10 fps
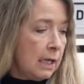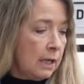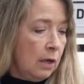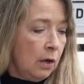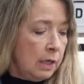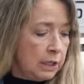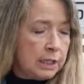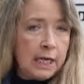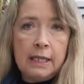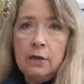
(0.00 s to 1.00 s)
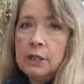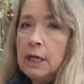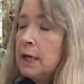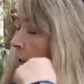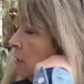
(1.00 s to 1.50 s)
And I thought, oh, I should take those
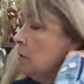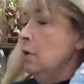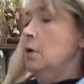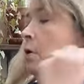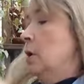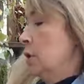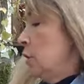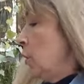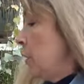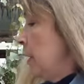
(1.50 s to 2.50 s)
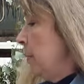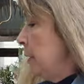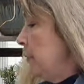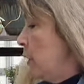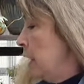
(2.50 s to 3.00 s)
in and soak them
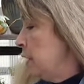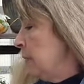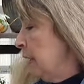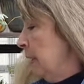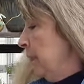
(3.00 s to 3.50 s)
and wash them.